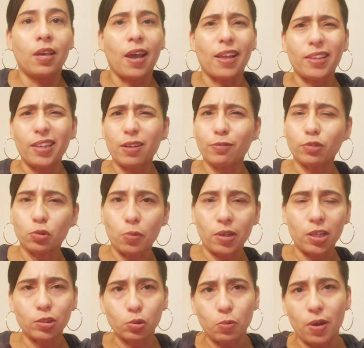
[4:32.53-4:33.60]
and then of
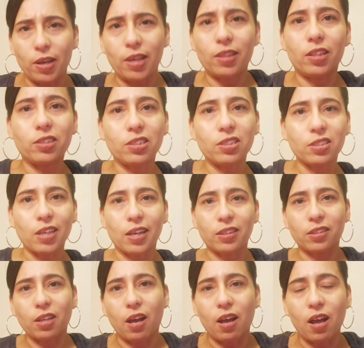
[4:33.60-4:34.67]
2020, this is
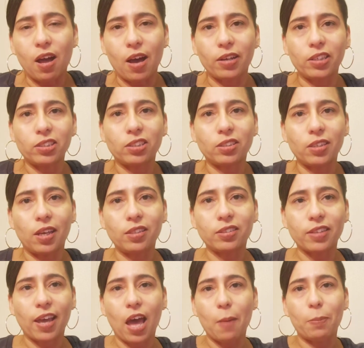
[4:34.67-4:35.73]
like the oddest thing
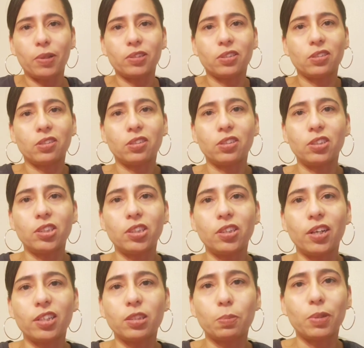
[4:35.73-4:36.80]
to happen since this
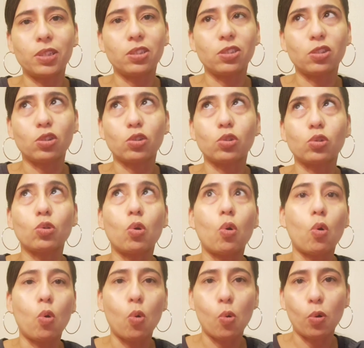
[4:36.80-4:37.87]
year has been
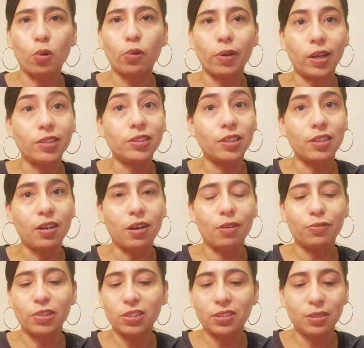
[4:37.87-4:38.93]
so crazy,
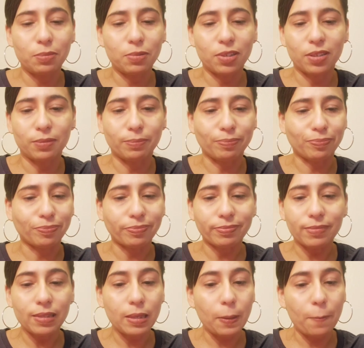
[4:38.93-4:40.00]
obviously. But
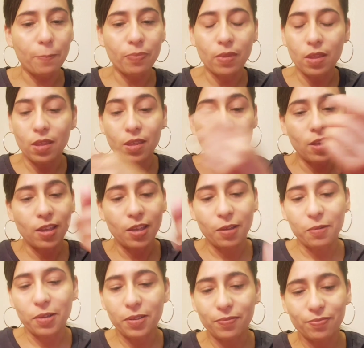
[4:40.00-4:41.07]

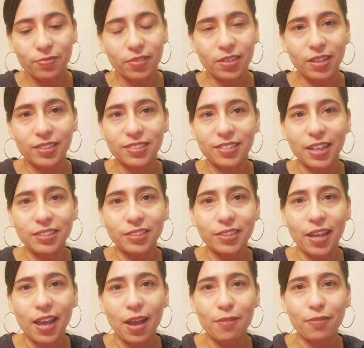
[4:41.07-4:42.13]
well, it's nice
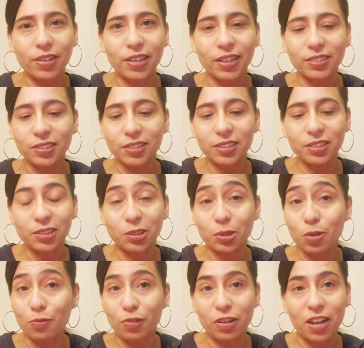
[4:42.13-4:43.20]
to have, I guess, a
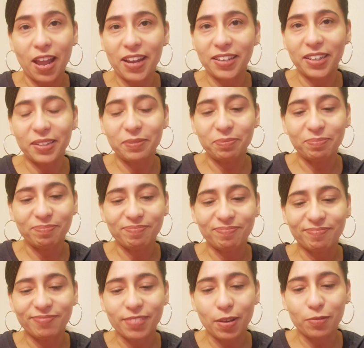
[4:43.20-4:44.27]
silver lining
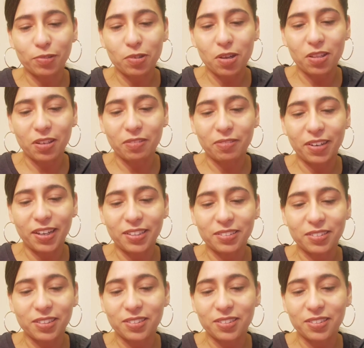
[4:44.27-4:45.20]
after all that rain.